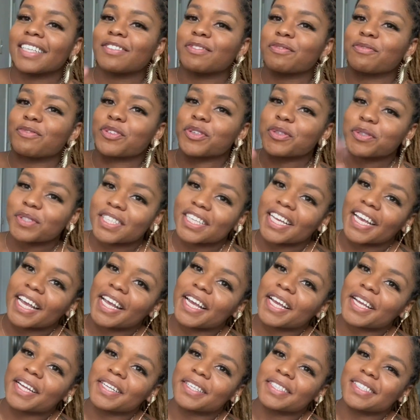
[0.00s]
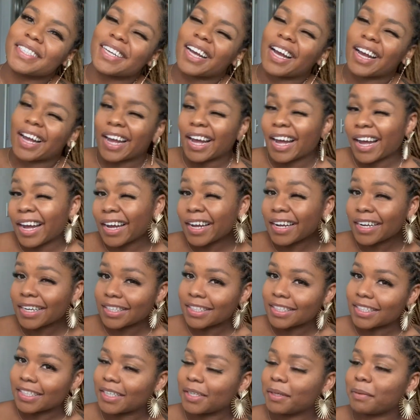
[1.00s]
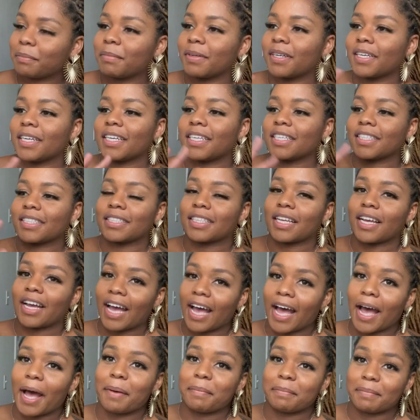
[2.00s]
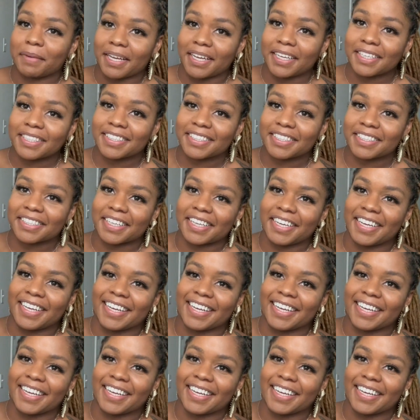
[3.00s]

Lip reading: routine, kinda, but it's a hot mess.